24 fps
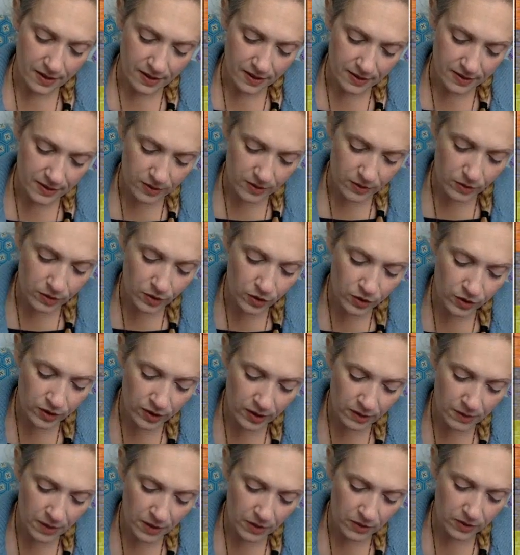So learning
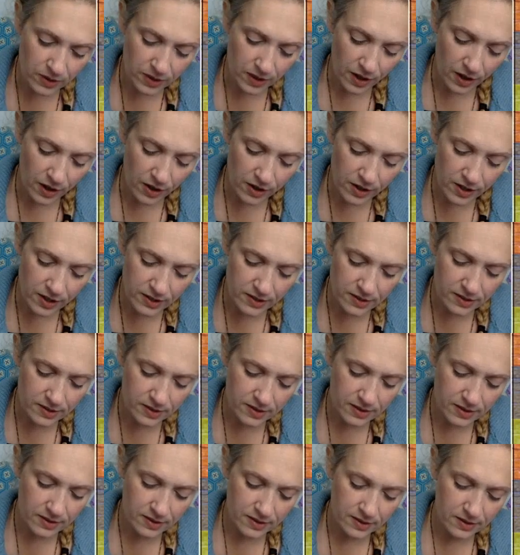about the artist,
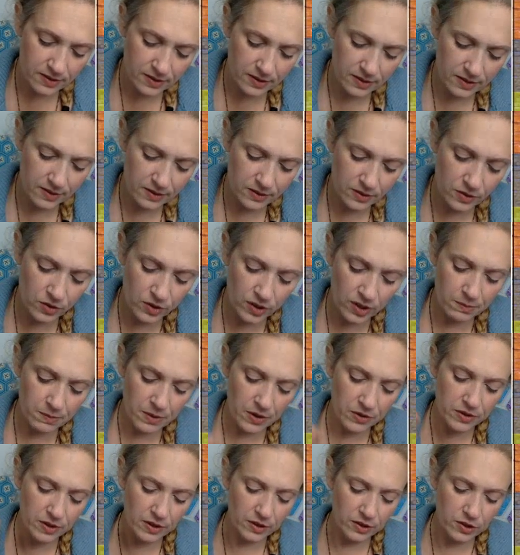learning
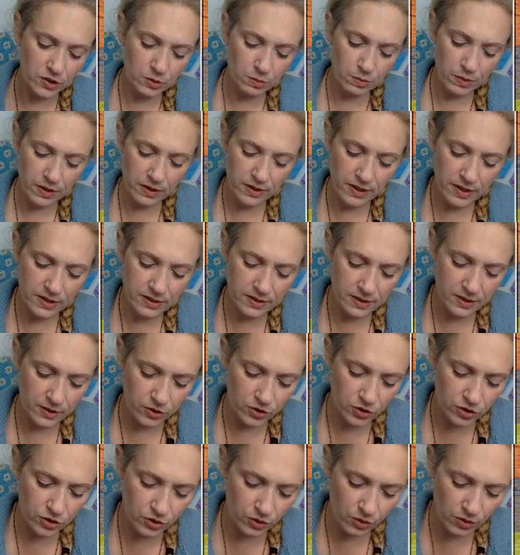about their experience, their
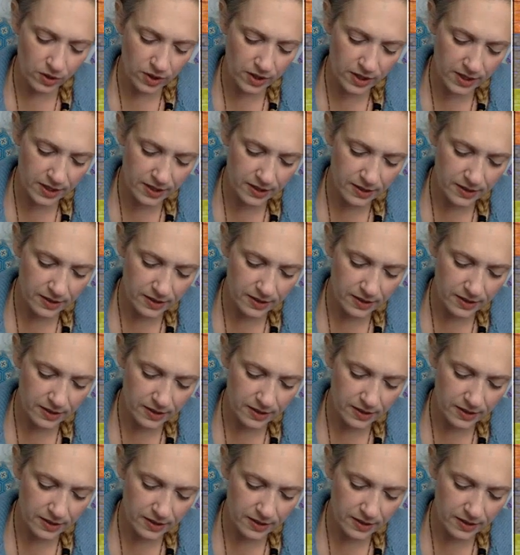story,